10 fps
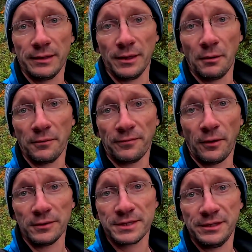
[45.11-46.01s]
the lower
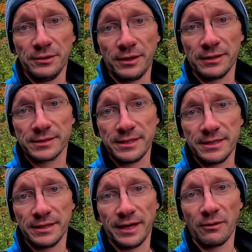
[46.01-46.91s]
falls and you can see
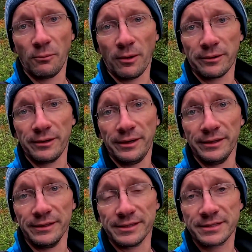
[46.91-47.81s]
that water
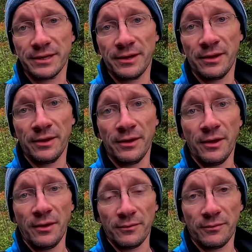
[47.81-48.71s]
is
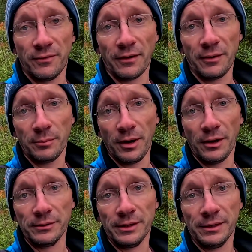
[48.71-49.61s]
very
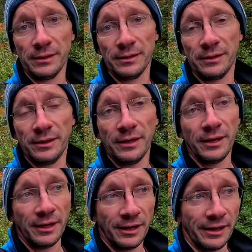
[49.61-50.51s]
brown.
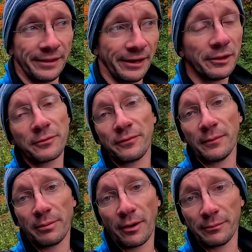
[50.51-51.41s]
The other
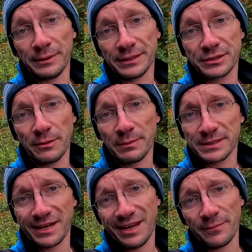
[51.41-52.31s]
fun part with this trip is
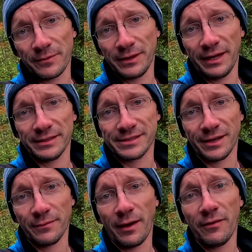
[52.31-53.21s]
I kept forgetting
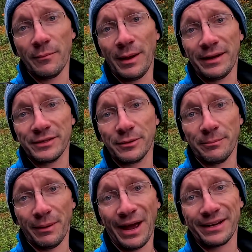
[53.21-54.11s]
stuff. I even made a trip
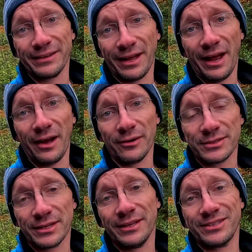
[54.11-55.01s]
back to the
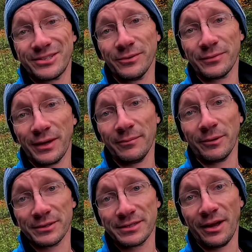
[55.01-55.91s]
house and still forgot
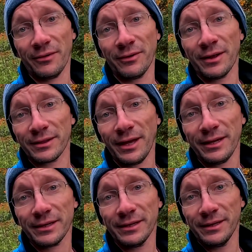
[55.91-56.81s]
more stuff,
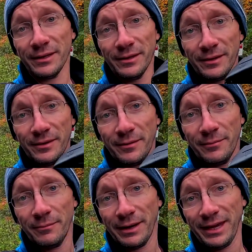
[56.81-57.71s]
like
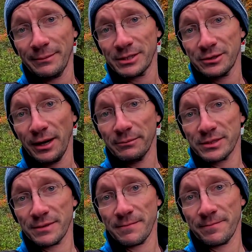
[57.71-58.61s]
my camera
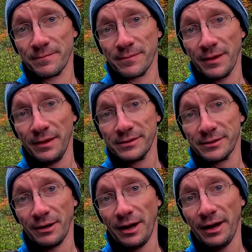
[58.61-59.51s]
straps.
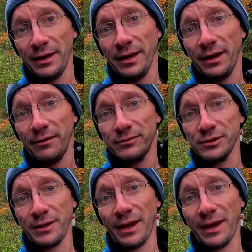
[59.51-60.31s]
So I have two